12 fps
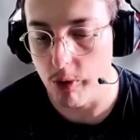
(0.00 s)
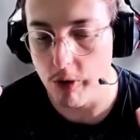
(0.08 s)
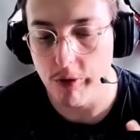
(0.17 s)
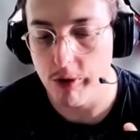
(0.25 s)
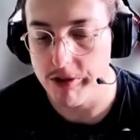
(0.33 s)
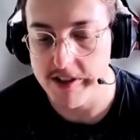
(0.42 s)

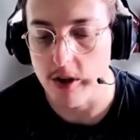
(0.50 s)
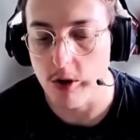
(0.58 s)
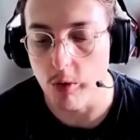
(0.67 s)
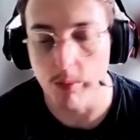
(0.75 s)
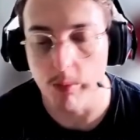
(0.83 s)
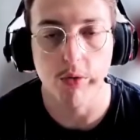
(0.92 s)
for a
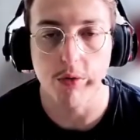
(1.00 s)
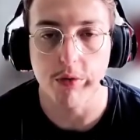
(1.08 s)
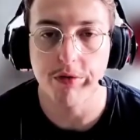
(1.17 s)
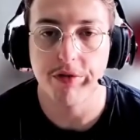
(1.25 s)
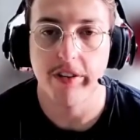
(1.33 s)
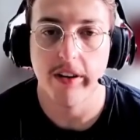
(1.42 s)
single
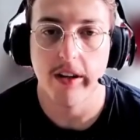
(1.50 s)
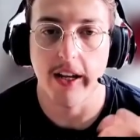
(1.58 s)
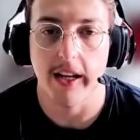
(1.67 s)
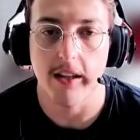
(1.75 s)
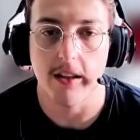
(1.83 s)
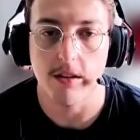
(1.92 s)
move
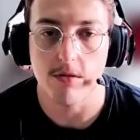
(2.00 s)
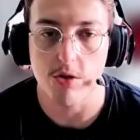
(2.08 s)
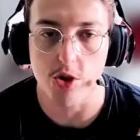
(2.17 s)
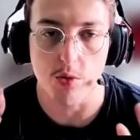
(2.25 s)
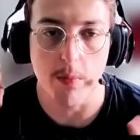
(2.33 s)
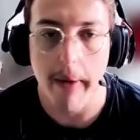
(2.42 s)
and
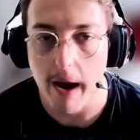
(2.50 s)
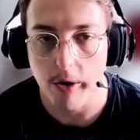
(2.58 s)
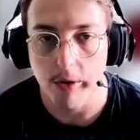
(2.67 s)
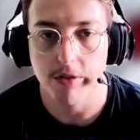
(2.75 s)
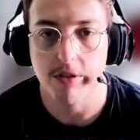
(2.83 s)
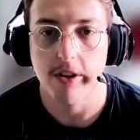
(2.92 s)
zoom
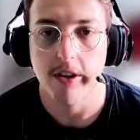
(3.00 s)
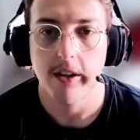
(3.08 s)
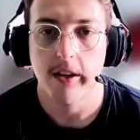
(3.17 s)
out